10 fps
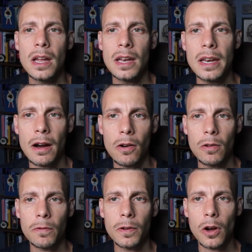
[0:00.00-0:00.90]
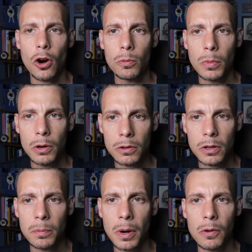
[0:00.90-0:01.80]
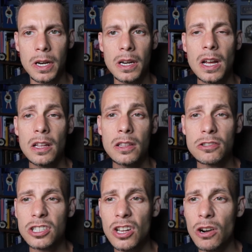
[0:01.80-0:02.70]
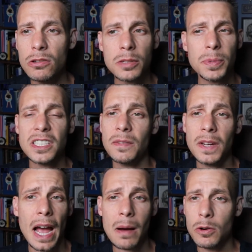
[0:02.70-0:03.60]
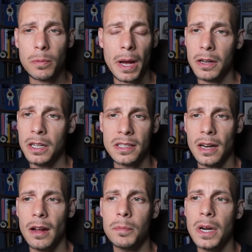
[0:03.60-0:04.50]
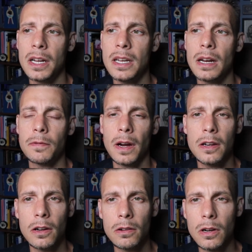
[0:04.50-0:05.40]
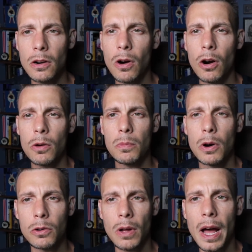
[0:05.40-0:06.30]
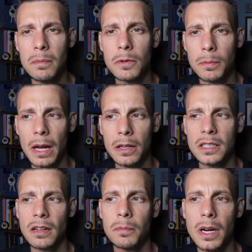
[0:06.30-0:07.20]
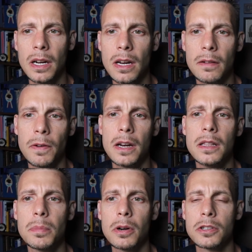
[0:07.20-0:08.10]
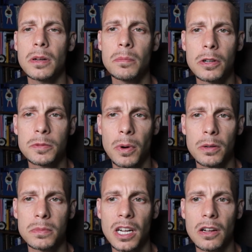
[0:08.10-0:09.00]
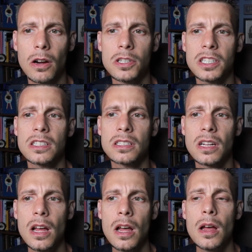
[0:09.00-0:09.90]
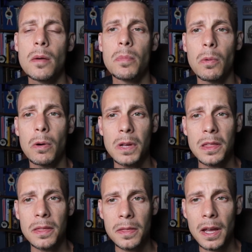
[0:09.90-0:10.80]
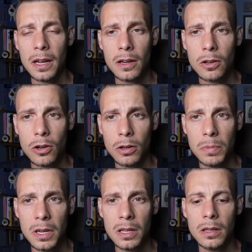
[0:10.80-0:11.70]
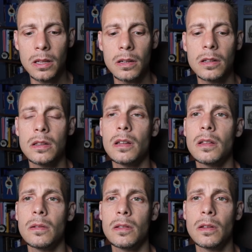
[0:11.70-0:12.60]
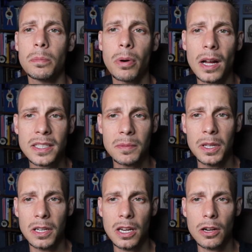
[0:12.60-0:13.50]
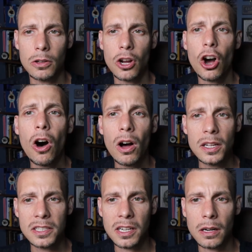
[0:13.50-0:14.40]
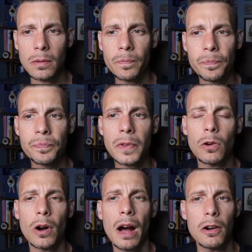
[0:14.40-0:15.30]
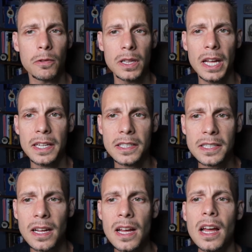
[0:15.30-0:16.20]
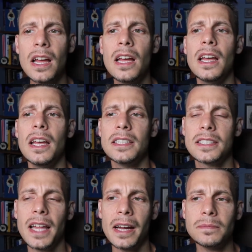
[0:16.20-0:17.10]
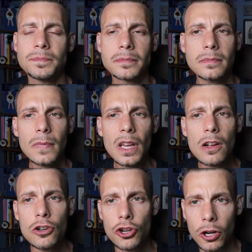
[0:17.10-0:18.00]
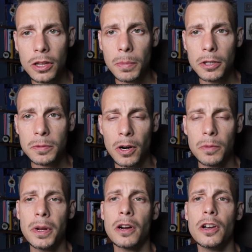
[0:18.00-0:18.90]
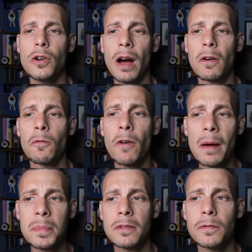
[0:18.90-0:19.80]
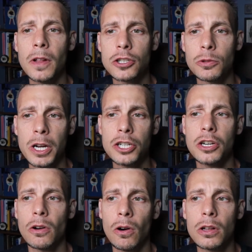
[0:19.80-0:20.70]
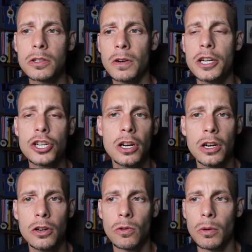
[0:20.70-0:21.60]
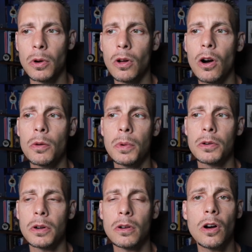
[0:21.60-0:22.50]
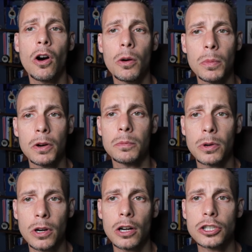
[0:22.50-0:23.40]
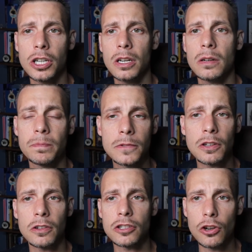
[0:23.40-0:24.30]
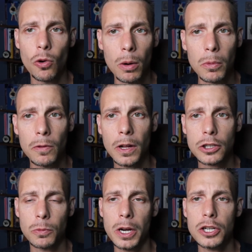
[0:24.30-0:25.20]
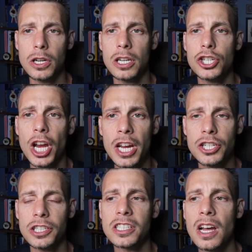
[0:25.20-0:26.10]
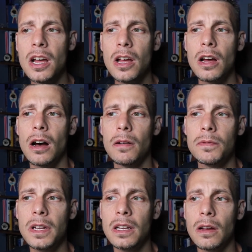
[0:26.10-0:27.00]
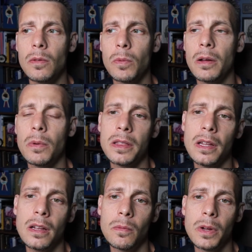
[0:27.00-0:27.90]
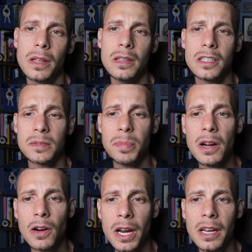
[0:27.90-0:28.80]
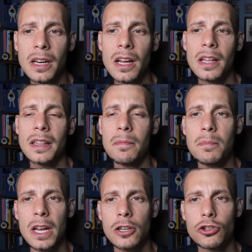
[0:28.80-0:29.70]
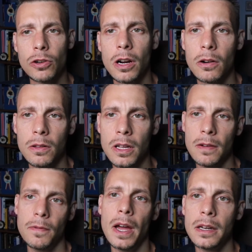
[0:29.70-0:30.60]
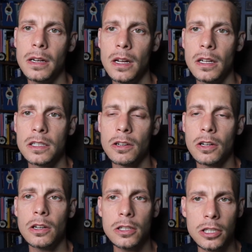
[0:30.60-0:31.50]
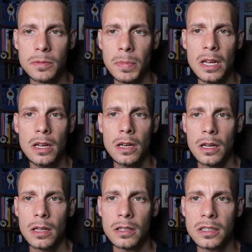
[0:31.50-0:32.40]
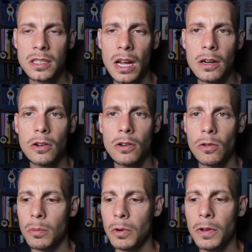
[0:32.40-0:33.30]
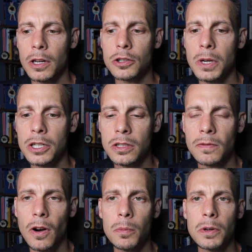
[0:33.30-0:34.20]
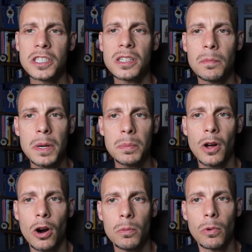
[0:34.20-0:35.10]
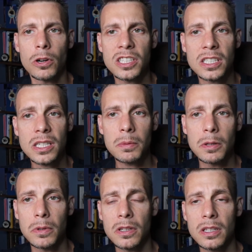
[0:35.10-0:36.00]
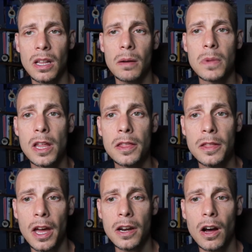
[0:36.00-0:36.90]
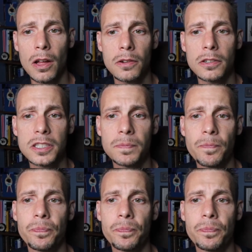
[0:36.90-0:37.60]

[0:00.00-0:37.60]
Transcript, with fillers: Now, for the hormonal component, there's no specific abnormalities that have been identified. No hormonal abnormalities have been identified in the postpartum psychosis. But what we think could be the possibility here, the cause here, or how it relates, is that during the postpartum period, you have a rapid fluctuation or alteration in normal hormone production. So there's a normal fluctuation and changes of the within this period that may trigger the event. So it could just be the standard normal fluctuations of hormones. Some people are more susceptible to them than others.